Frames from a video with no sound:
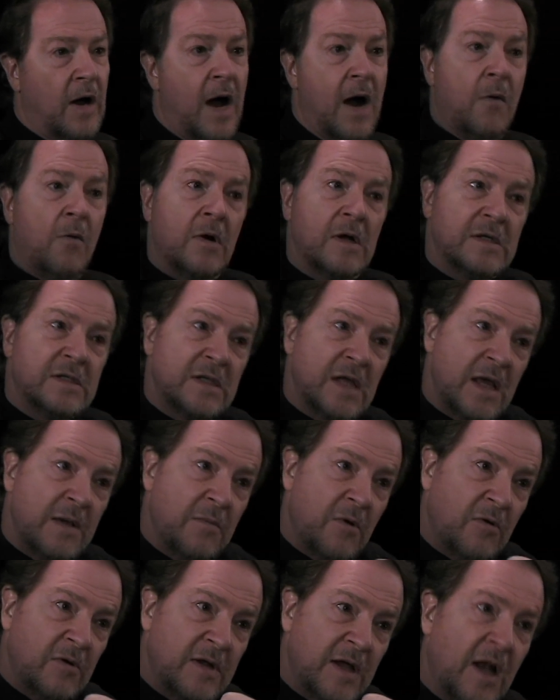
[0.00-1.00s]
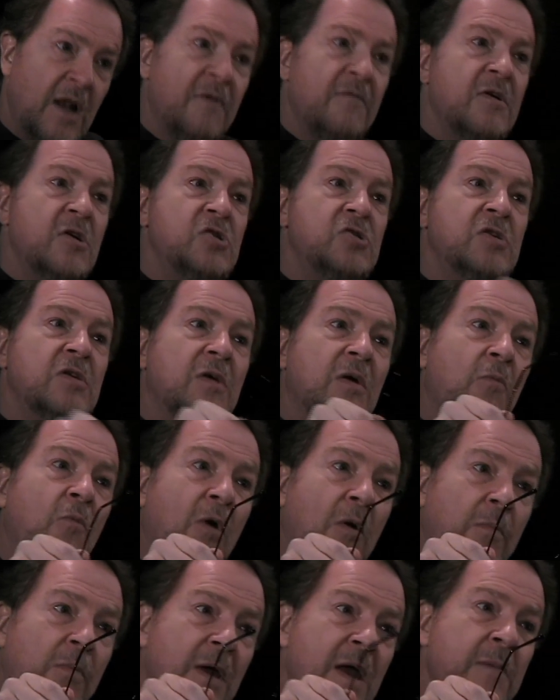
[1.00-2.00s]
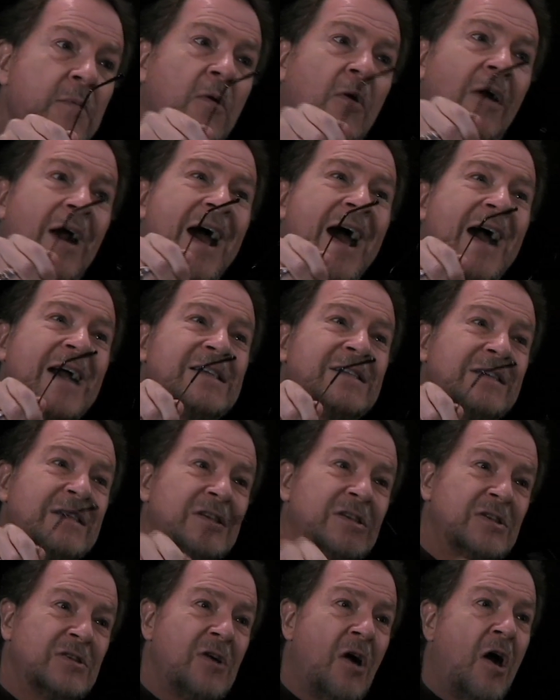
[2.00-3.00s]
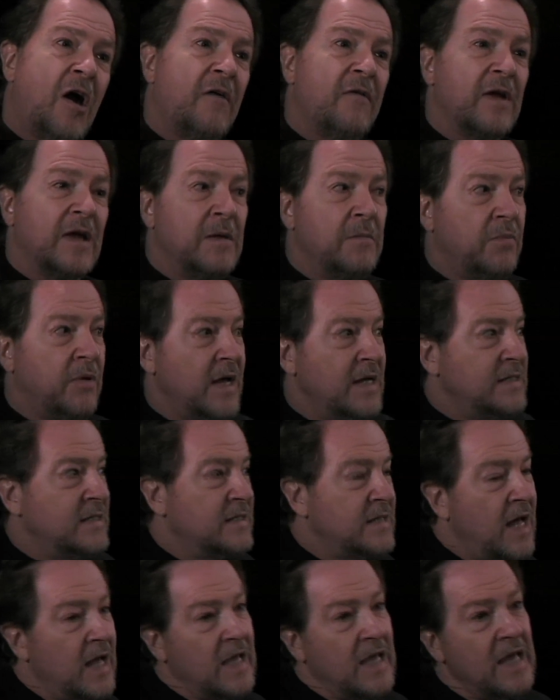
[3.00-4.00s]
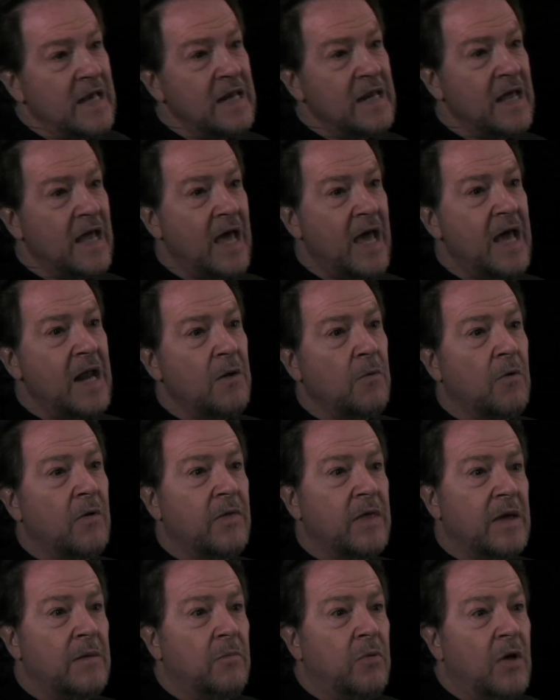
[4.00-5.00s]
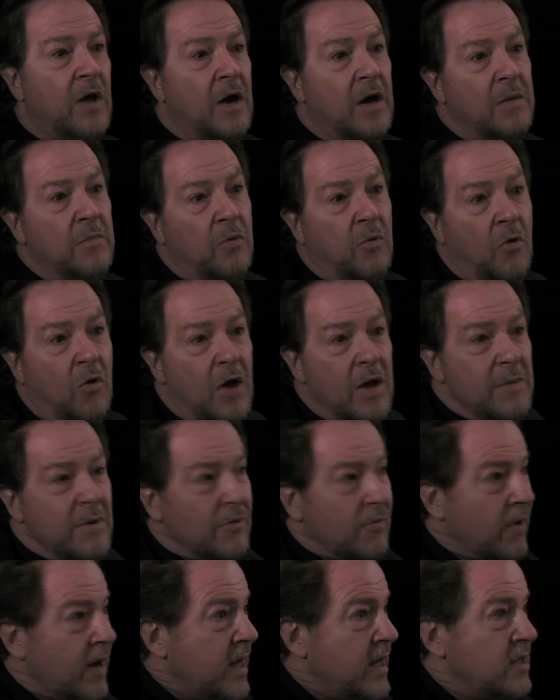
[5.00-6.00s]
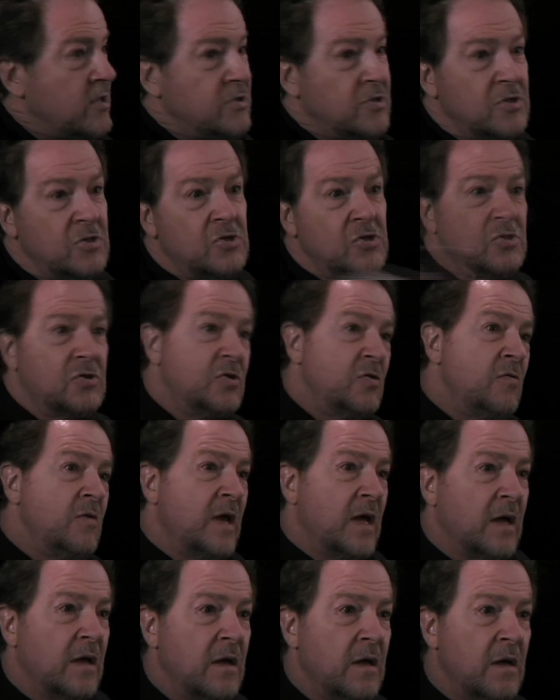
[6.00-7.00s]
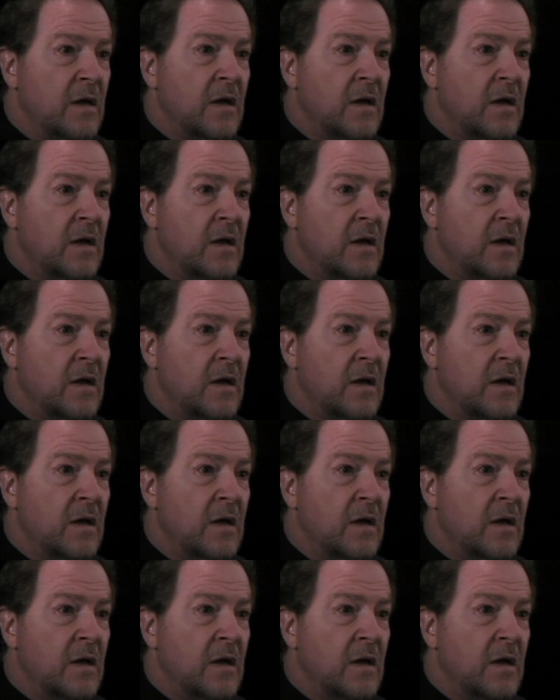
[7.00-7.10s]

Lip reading: I want to see him on television where people are actually starving, in places like Indiana where the unemployment rate is just shooting.